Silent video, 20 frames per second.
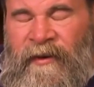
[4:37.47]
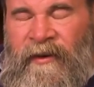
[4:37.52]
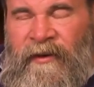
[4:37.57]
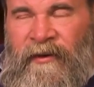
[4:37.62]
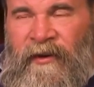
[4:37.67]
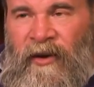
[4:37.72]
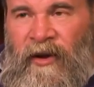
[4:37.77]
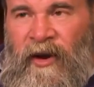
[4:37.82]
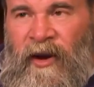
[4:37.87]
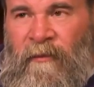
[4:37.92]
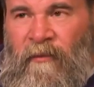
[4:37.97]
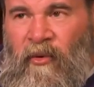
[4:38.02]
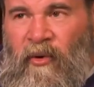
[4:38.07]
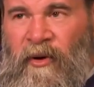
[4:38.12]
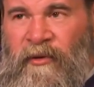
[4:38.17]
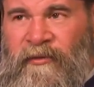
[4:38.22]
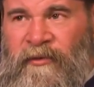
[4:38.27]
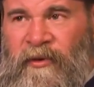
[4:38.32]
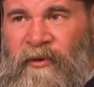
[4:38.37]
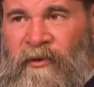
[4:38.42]
it's a lot more
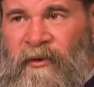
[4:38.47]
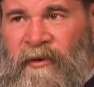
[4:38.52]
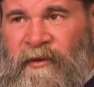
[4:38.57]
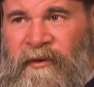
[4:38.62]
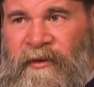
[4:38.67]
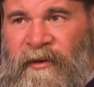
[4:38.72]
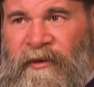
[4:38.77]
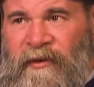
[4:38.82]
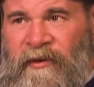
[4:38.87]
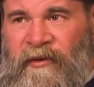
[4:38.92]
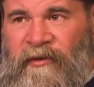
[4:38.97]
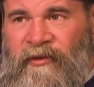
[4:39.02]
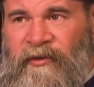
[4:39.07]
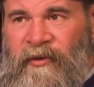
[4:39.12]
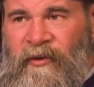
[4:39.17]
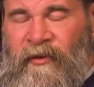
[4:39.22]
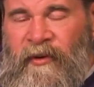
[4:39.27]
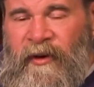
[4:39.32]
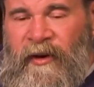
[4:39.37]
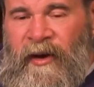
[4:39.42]
to it than just
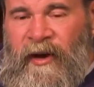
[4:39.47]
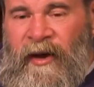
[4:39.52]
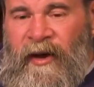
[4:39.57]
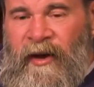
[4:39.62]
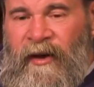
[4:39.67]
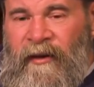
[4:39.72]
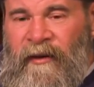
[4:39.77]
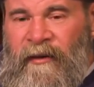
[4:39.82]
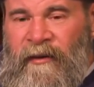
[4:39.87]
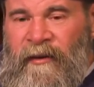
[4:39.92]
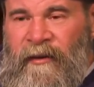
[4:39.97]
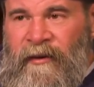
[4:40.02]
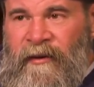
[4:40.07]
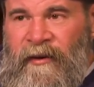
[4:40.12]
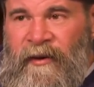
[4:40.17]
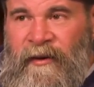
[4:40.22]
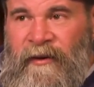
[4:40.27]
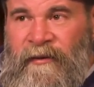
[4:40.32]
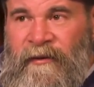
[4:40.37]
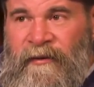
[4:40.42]
doing that.
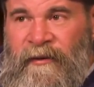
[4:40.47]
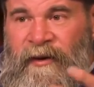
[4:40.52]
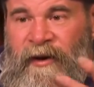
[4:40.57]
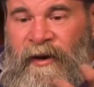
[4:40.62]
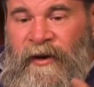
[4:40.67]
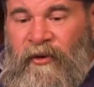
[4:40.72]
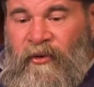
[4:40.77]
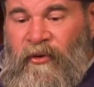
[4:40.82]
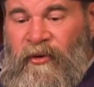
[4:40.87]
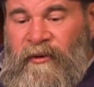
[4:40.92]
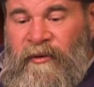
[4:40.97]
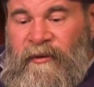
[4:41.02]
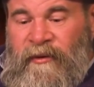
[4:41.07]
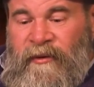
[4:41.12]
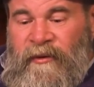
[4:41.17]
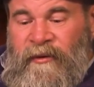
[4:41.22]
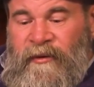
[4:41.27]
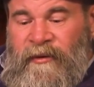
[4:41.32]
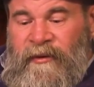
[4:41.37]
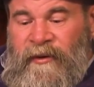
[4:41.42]
Because I
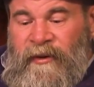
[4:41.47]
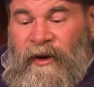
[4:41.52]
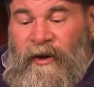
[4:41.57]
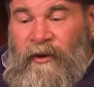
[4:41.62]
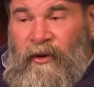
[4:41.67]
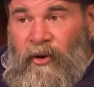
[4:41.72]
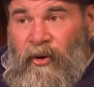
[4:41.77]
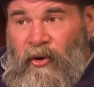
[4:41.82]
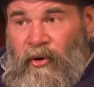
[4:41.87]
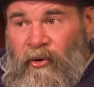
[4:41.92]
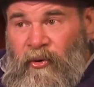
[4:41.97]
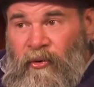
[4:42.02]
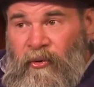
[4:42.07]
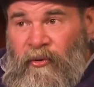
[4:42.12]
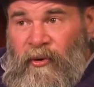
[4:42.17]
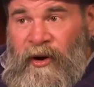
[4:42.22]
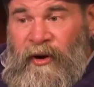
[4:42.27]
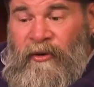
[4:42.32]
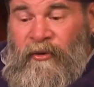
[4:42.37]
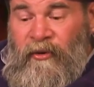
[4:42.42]
couldn't
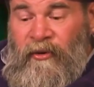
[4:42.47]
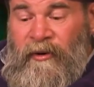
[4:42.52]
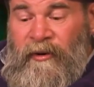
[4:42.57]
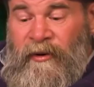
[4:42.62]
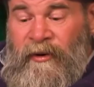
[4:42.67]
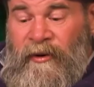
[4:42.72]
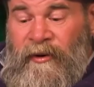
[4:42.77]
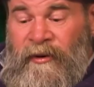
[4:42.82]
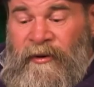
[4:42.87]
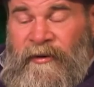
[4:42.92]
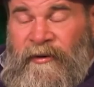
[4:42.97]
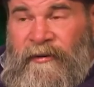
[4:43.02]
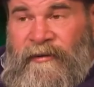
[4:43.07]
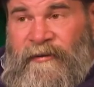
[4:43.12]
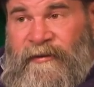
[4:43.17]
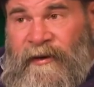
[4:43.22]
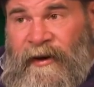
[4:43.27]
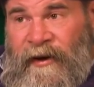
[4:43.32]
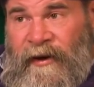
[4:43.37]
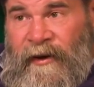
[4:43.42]
unload, I couldn't
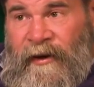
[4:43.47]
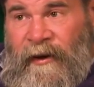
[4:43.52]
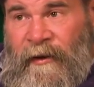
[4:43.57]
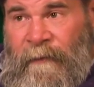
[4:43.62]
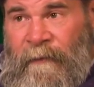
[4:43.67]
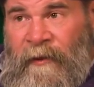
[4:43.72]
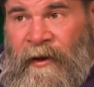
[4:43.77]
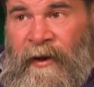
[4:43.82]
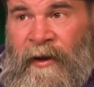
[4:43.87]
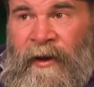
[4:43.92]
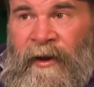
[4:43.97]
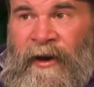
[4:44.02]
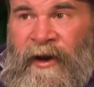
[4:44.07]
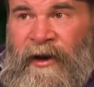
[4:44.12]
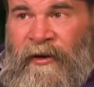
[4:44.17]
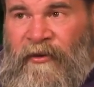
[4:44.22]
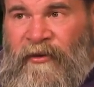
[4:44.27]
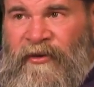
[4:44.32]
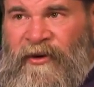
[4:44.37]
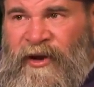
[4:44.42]
set up, I
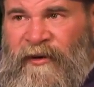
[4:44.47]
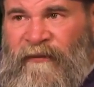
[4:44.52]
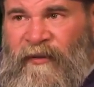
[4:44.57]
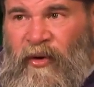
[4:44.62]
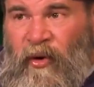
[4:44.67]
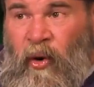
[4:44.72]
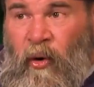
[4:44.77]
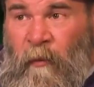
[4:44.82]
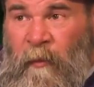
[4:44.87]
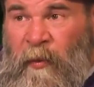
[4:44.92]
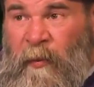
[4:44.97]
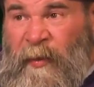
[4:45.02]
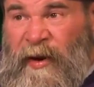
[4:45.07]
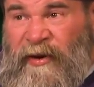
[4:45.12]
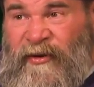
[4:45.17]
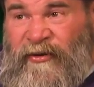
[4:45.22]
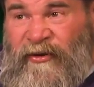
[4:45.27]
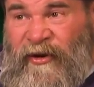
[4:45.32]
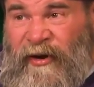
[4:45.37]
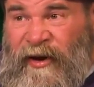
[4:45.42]
couldn't even open my
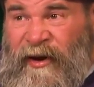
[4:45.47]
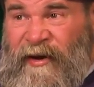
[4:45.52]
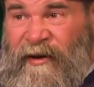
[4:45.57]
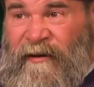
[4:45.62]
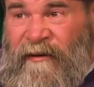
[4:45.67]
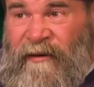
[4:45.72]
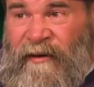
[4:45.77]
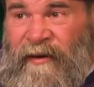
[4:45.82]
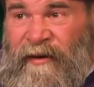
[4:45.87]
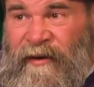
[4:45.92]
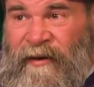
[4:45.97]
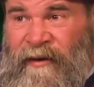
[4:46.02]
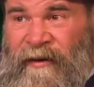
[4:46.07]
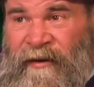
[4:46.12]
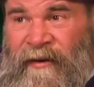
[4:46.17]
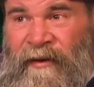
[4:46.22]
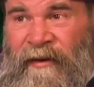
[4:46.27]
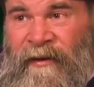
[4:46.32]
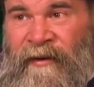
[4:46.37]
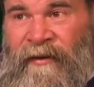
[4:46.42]
chair.
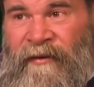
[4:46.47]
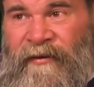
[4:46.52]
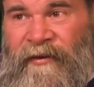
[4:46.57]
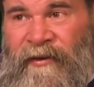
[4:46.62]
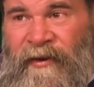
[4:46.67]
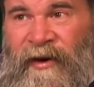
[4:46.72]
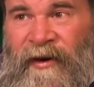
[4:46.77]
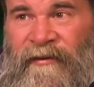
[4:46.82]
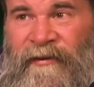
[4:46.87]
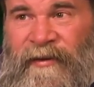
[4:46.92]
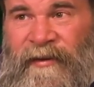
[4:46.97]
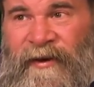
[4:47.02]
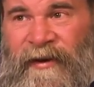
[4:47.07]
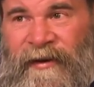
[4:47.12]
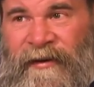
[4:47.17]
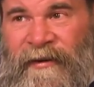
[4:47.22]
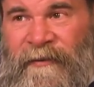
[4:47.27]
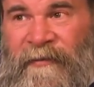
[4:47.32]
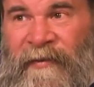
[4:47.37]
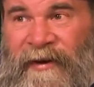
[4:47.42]
So I was
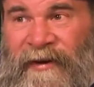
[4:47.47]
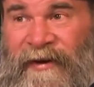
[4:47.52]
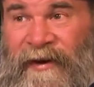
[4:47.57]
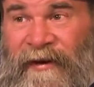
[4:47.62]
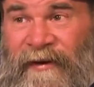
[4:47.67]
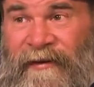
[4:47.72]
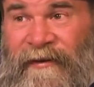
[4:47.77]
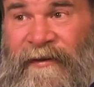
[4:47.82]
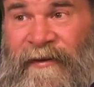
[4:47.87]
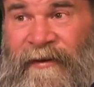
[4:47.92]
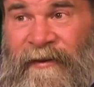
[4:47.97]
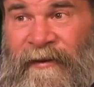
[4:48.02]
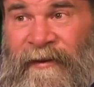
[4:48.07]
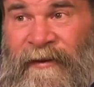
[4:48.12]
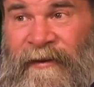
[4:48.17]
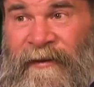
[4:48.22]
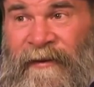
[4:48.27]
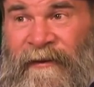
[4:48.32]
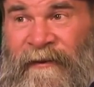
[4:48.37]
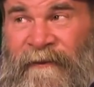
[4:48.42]
like, Am I done?
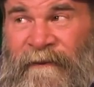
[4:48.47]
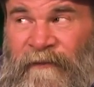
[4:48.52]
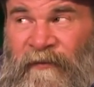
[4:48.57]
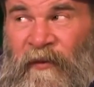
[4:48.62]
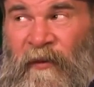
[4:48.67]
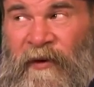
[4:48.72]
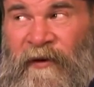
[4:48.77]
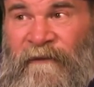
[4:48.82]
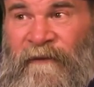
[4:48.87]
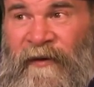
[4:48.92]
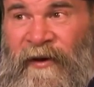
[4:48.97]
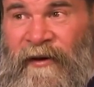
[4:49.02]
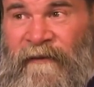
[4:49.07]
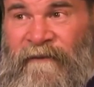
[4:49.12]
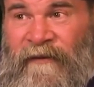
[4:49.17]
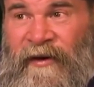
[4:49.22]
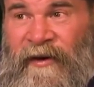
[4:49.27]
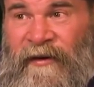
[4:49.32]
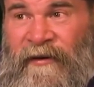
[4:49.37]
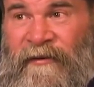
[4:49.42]
25
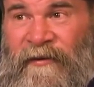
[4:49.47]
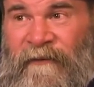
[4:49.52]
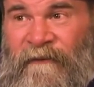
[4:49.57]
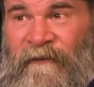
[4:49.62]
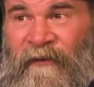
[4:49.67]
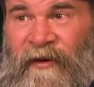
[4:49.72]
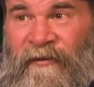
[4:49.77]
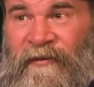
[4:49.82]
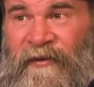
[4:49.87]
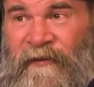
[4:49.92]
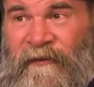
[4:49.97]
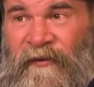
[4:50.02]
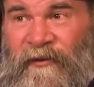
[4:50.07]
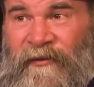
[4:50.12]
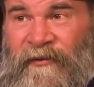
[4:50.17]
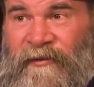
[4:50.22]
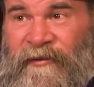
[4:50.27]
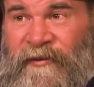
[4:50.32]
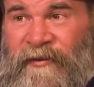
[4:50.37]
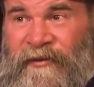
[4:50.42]
years of
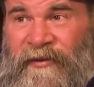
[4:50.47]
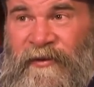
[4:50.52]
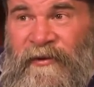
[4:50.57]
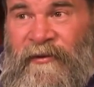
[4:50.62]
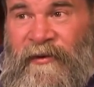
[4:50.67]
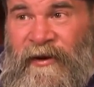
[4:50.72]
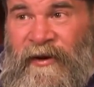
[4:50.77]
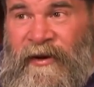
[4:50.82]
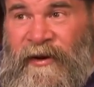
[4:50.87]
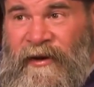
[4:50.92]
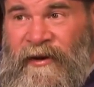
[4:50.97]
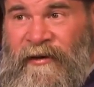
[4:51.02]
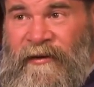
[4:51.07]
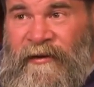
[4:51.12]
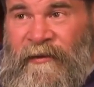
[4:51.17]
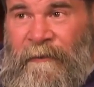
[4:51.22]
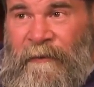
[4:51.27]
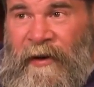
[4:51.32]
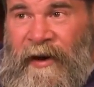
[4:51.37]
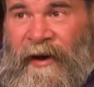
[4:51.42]
festivals and 30 years
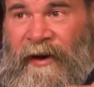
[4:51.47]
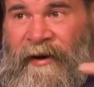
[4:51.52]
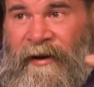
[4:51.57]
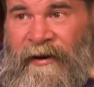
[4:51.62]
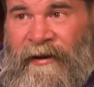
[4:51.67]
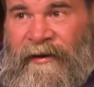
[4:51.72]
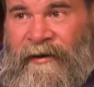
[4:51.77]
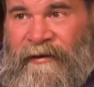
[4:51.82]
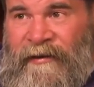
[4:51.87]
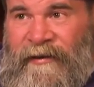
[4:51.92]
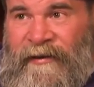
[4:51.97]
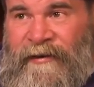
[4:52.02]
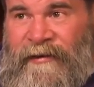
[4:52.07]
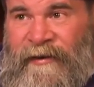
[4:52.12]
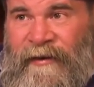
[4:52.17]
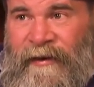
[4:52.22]
of painting? Is this